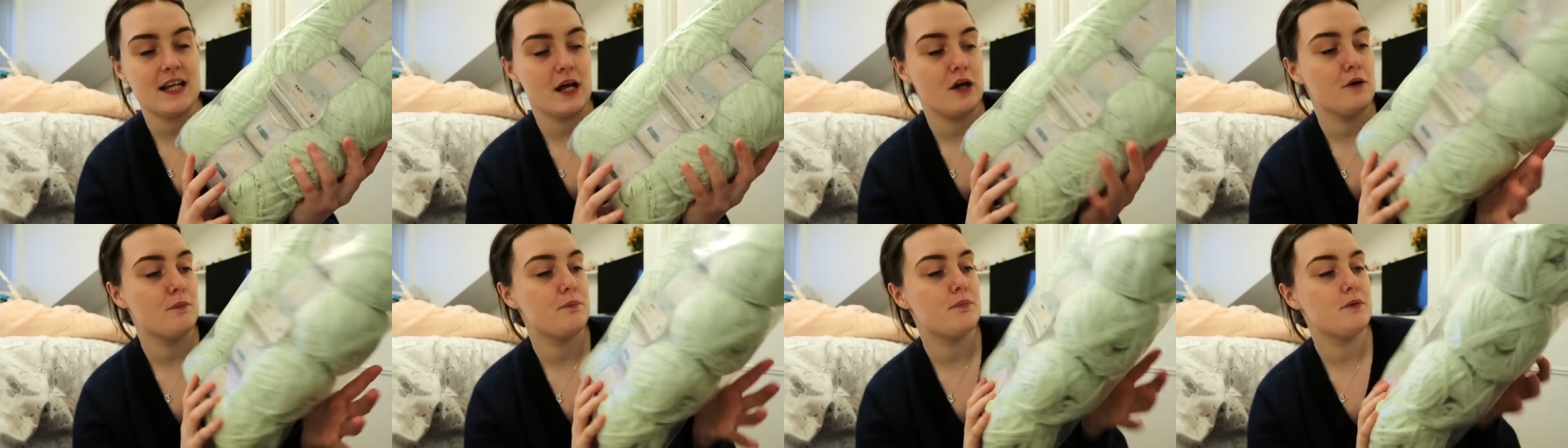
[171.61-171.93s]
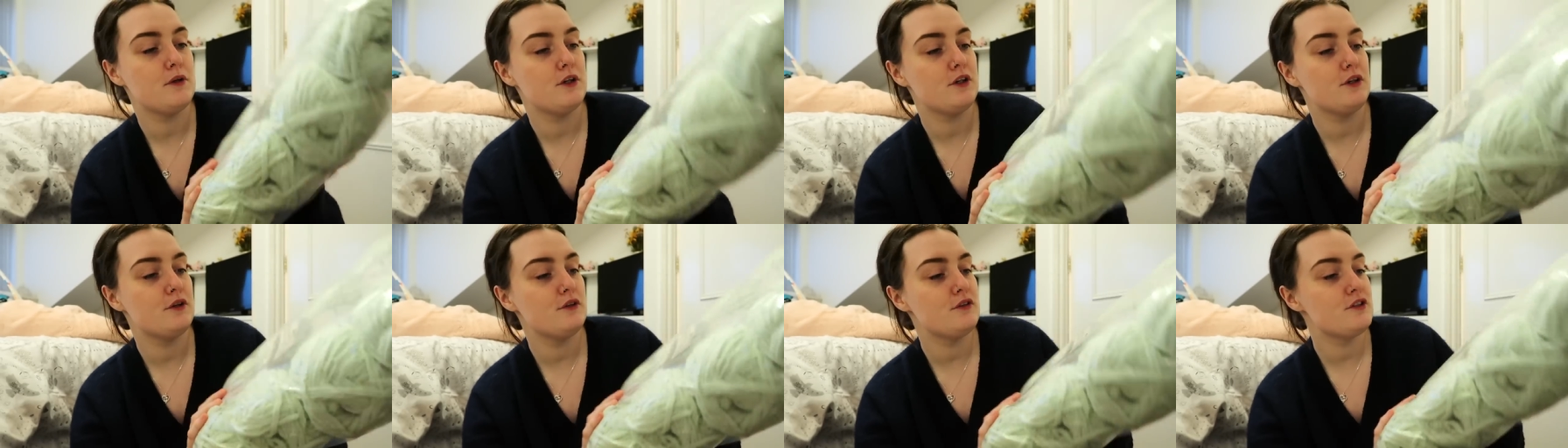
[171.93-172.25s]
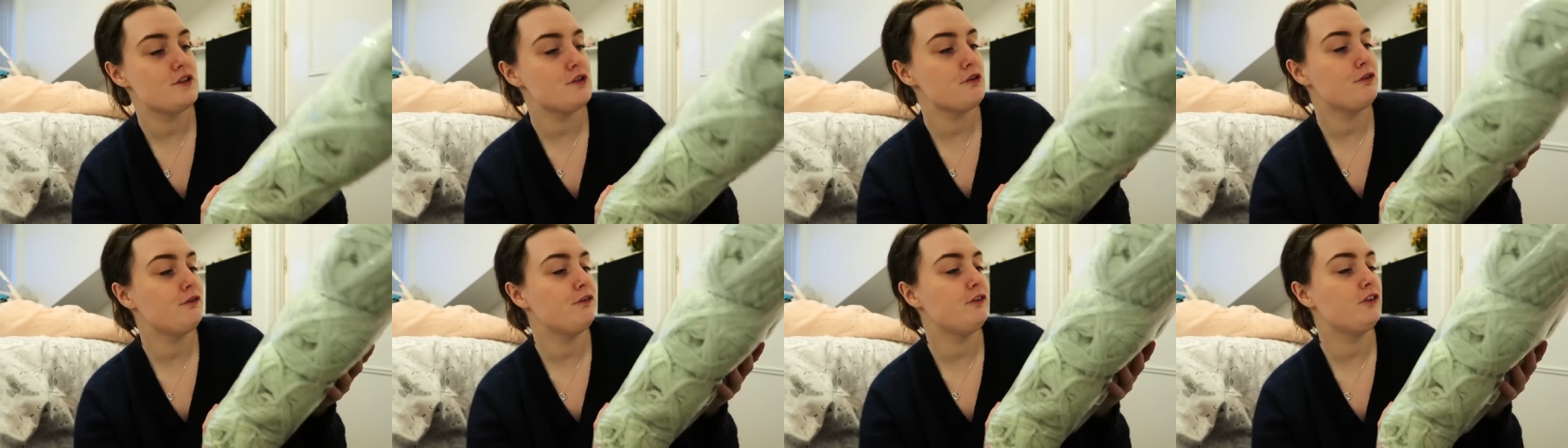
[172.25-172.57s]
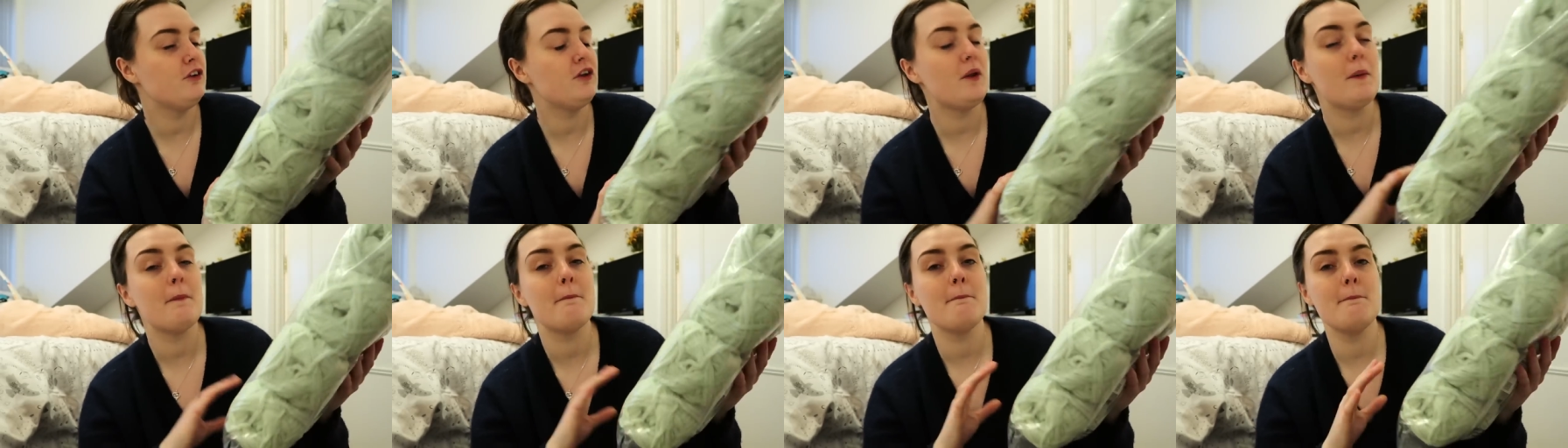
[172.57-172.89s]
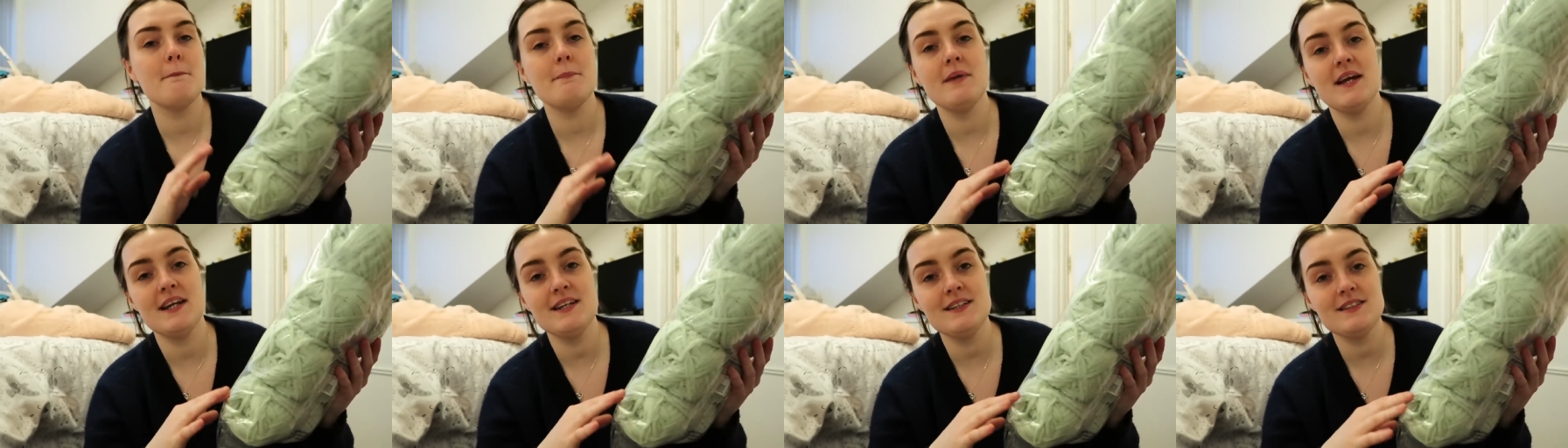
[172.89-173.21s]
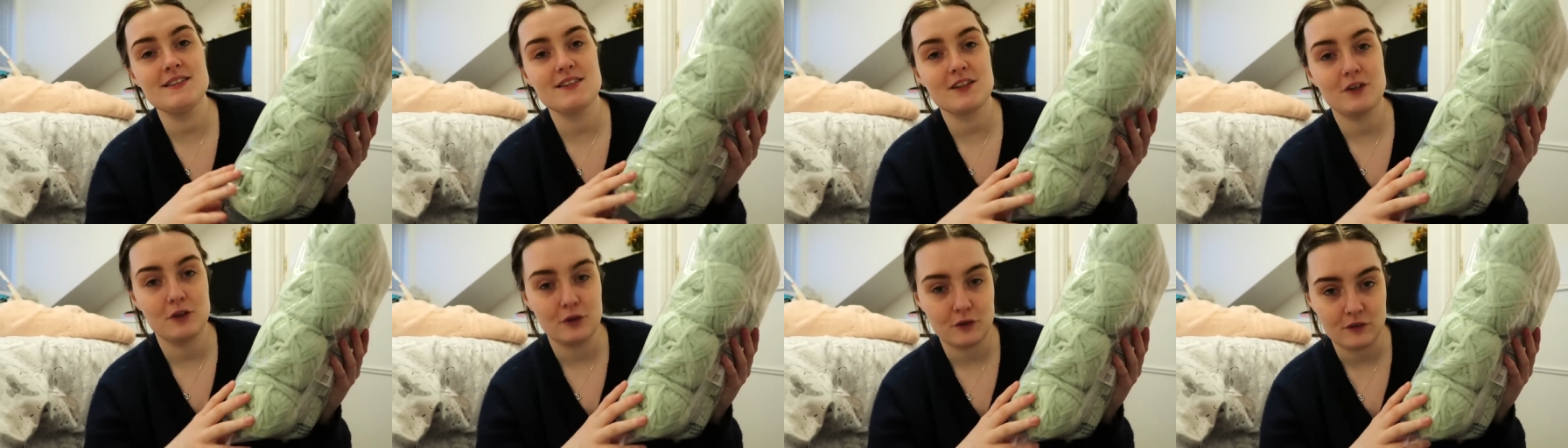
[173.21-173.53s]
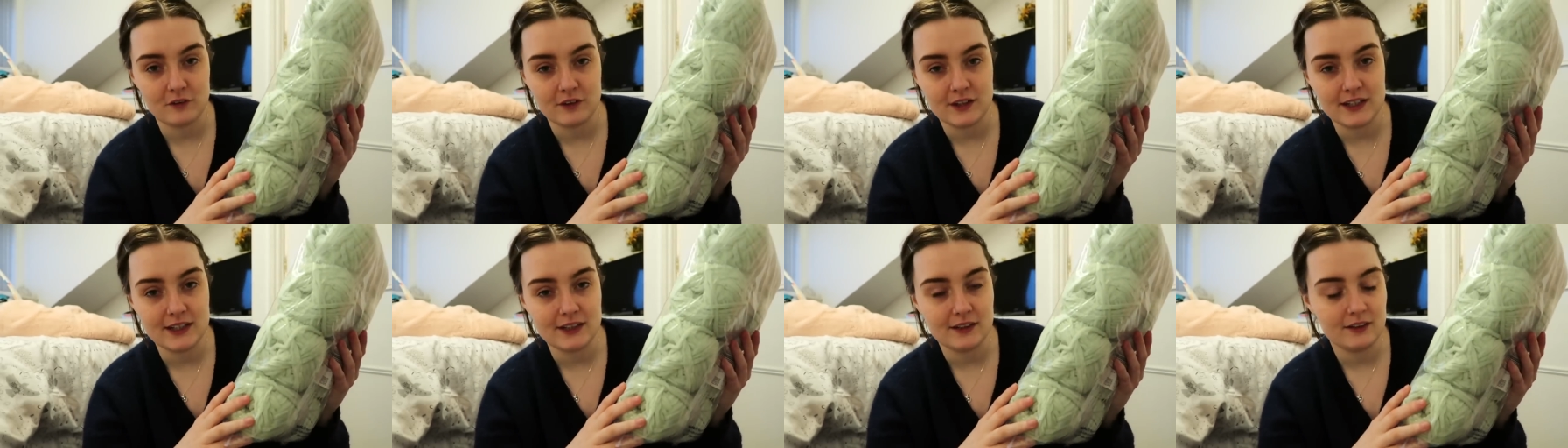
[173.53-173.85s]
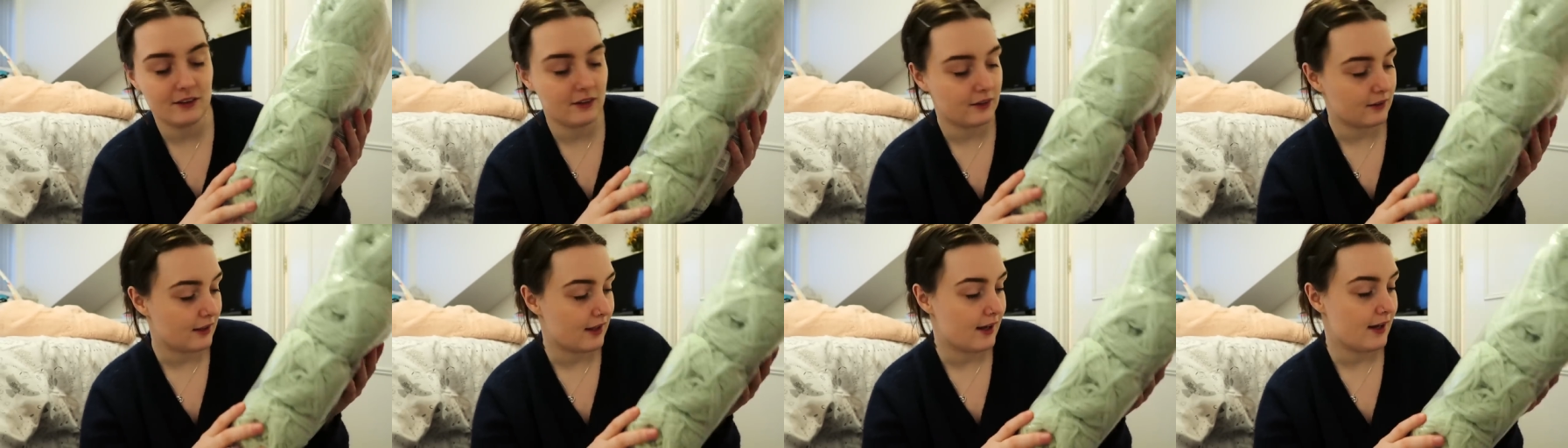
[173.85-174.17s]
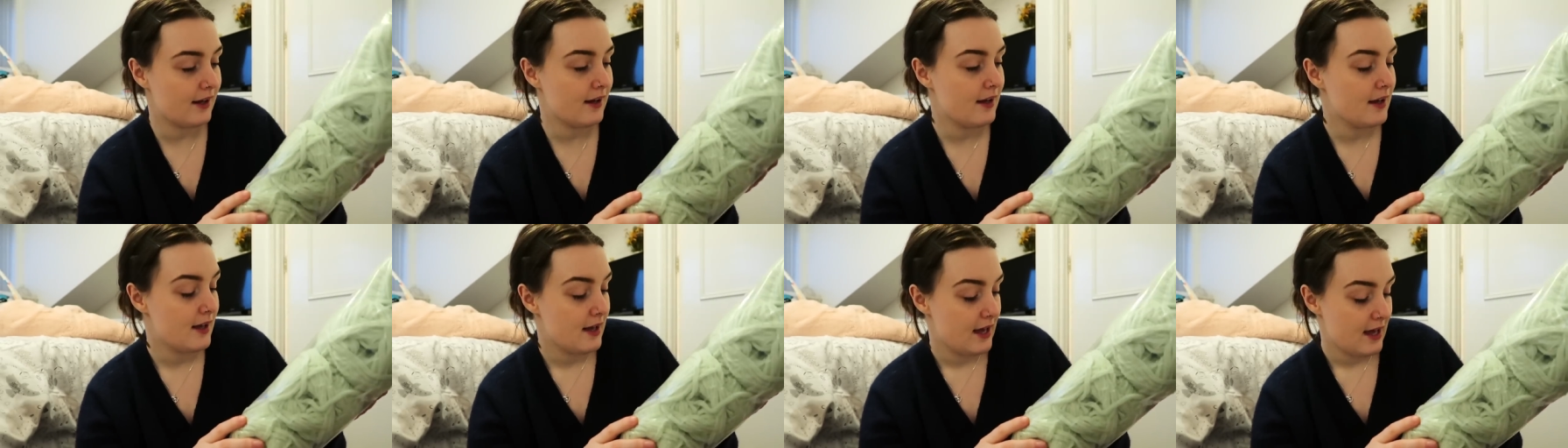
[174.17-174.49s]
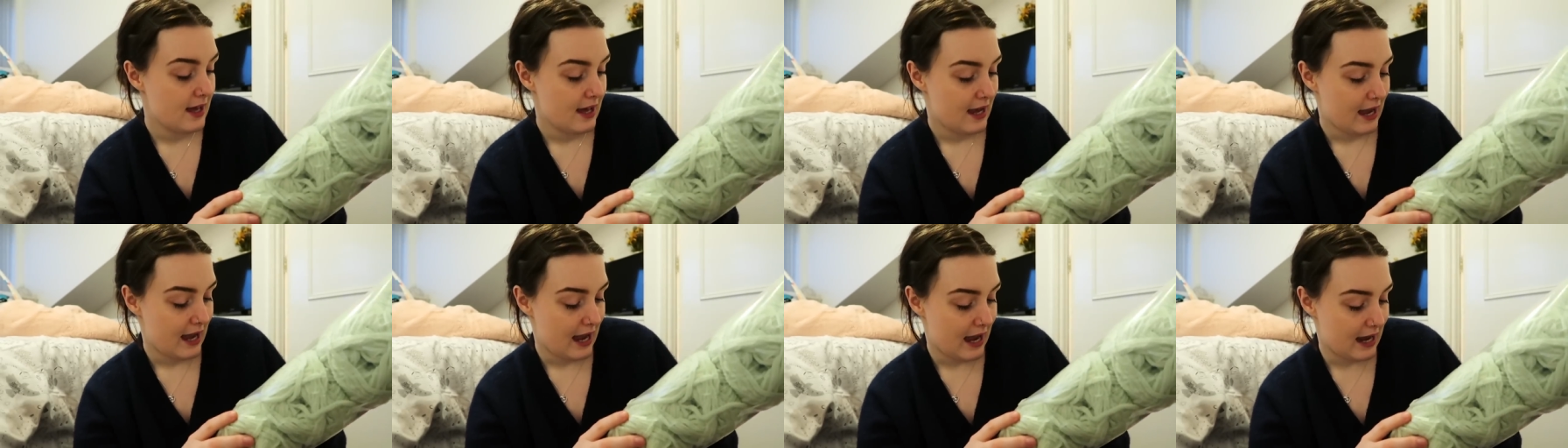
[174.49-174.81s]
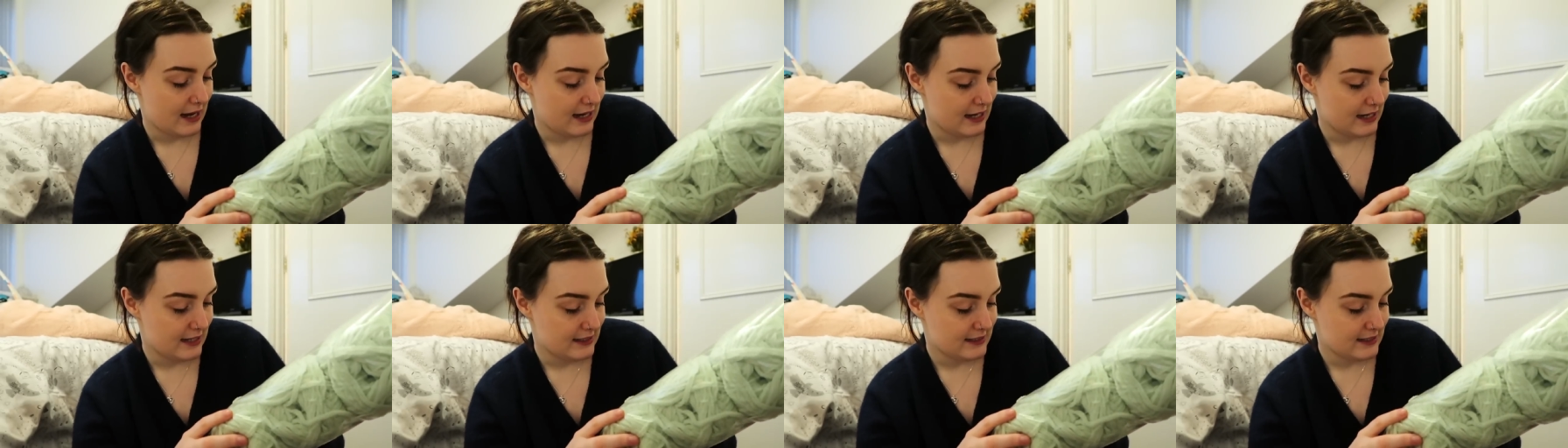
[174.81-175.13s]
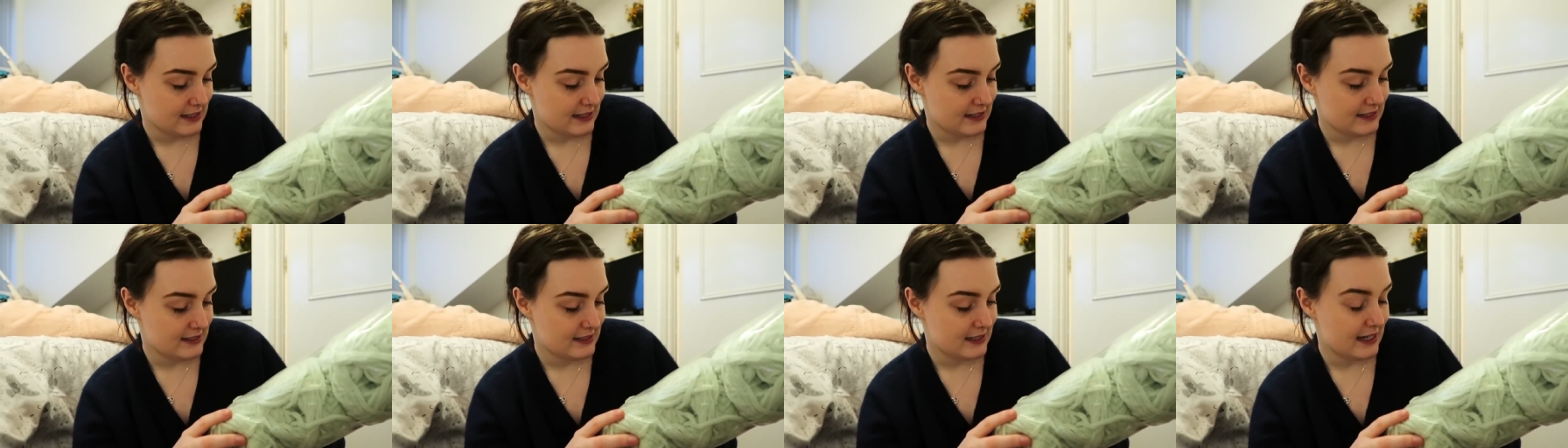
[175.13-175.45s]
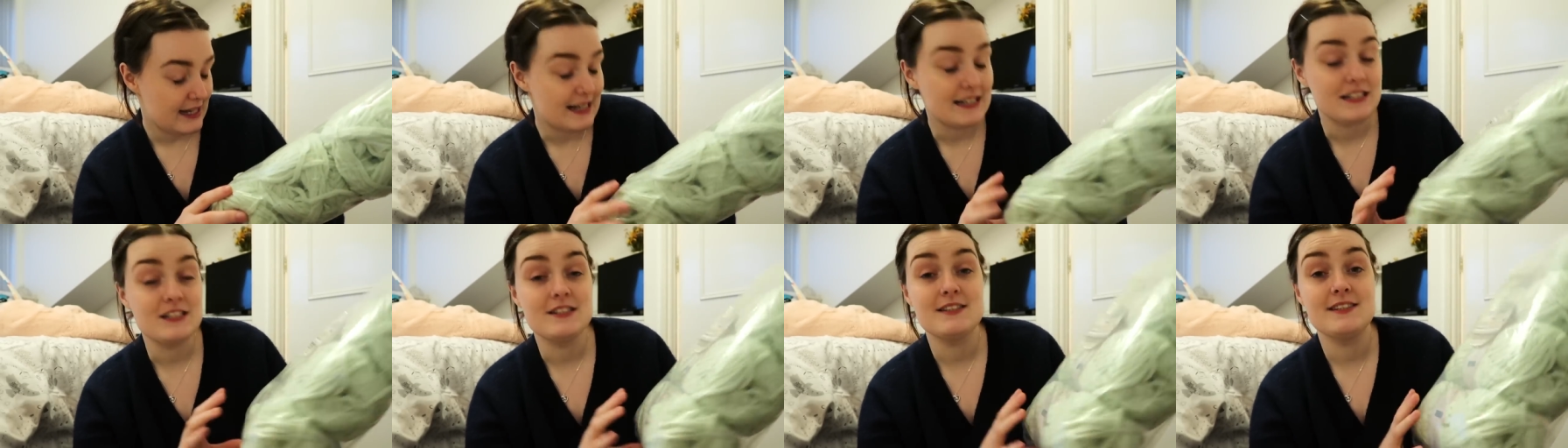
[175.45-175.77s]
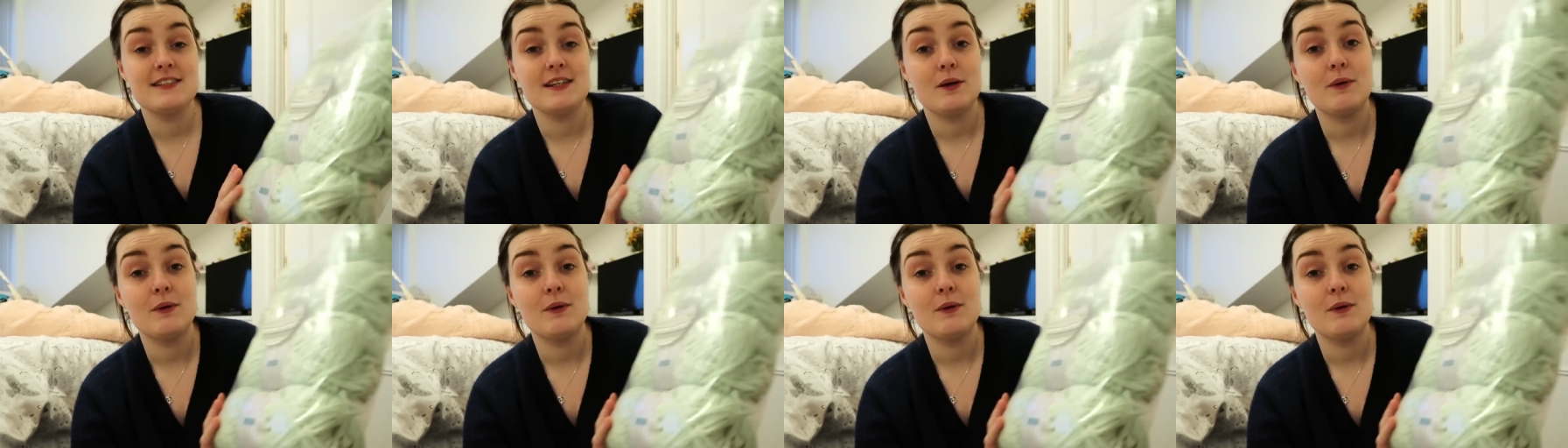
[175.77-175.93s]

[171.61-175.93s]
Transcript: a beautiful mint green colour and it is in,